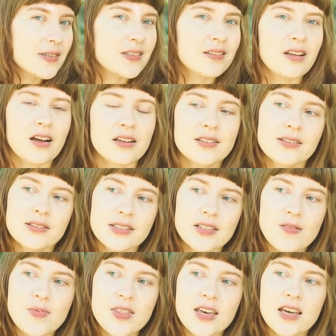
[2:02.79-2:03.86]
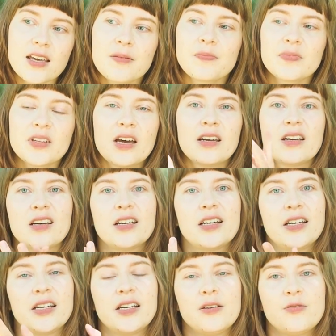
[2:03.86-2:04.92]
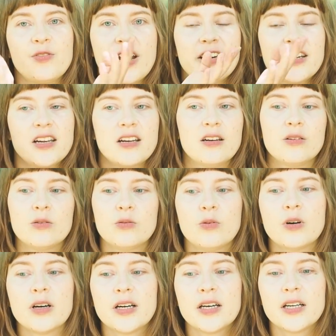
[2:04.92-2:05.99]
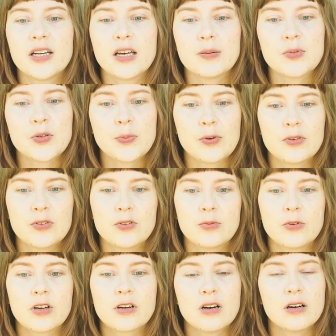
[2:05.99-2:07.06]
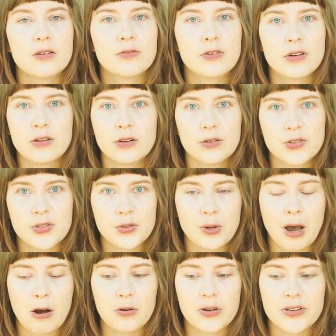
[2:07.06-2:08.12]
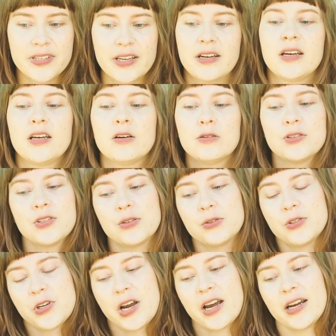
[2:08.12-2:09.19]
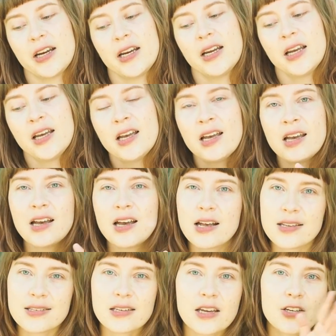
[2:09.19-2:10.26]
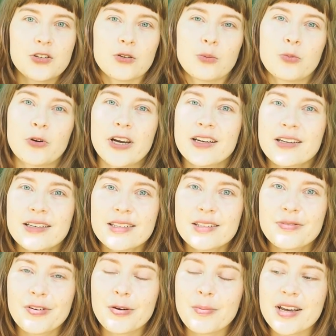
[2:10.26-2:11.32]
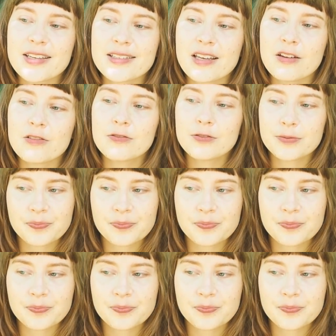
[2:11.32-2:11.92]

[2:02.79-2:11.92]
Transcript: slots or something, and I write in what I'm supposed to work on for those 2 hours, and I also try and schedule breaks for myself